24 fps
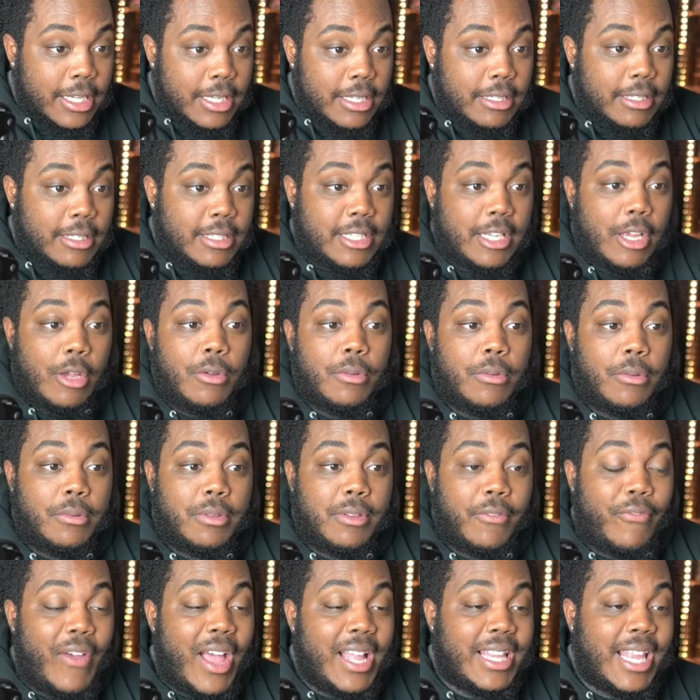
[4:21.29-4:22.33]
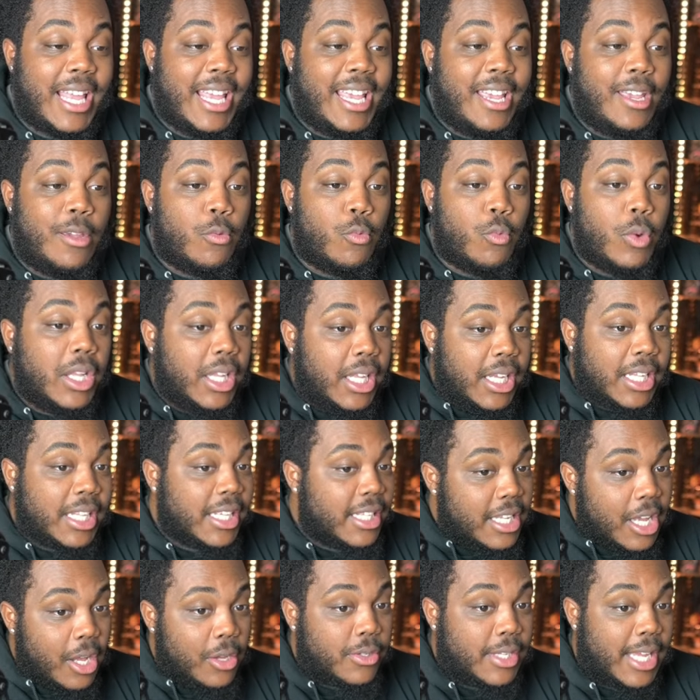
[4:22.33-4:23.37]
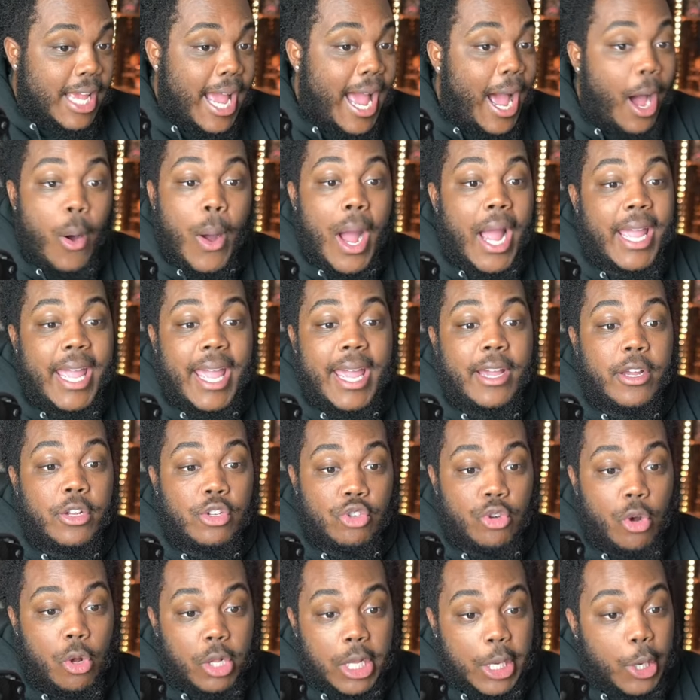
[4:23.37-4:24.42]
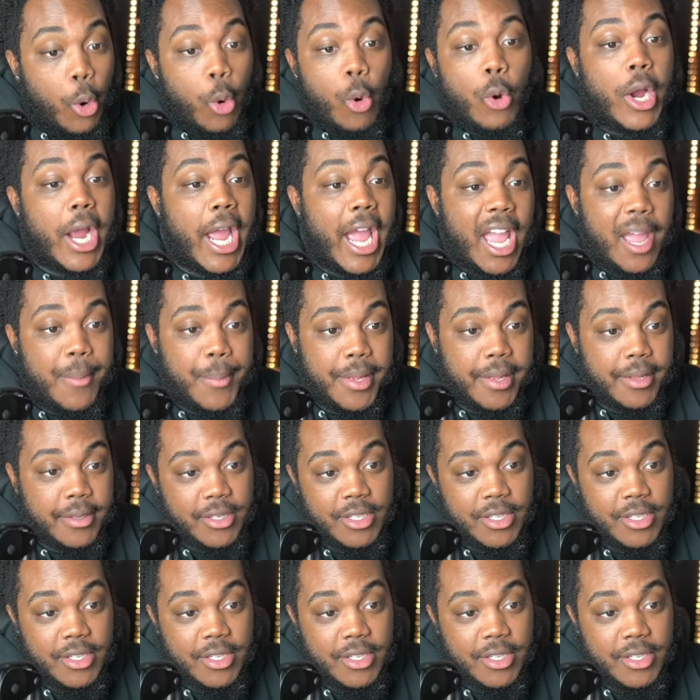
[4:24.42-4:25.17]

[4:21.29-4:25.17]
So the fact that he willingly knows that, oh, I can't control it or aim it.